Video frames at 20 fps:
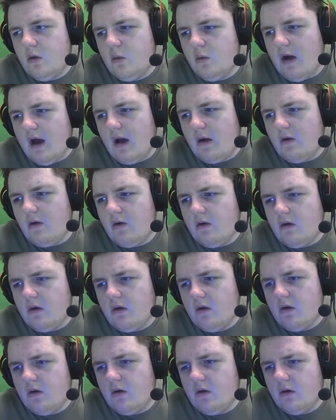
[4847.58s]
Wow.
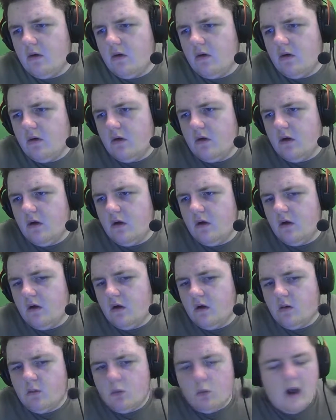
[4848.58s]

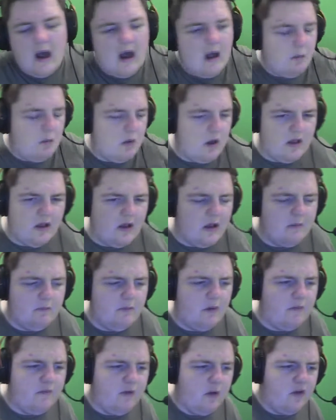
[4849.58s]

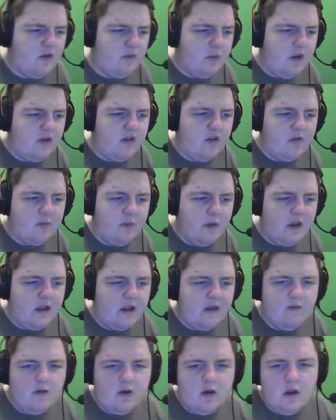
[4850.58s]
I'm very surprised that's been
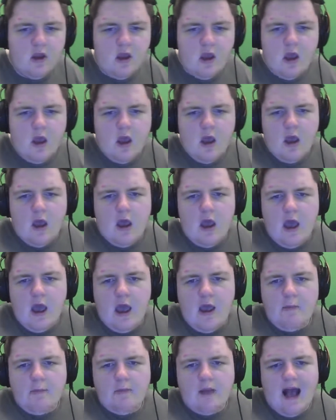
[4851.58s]
given
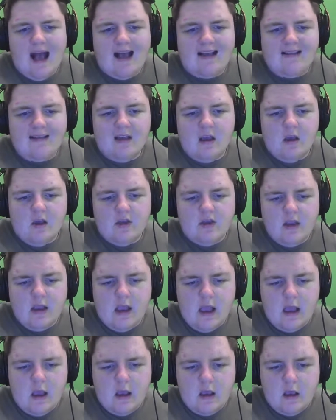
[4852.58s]
as a
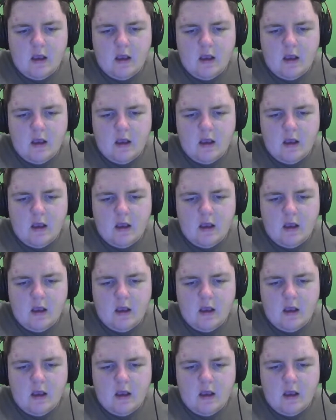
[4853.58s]
thingy.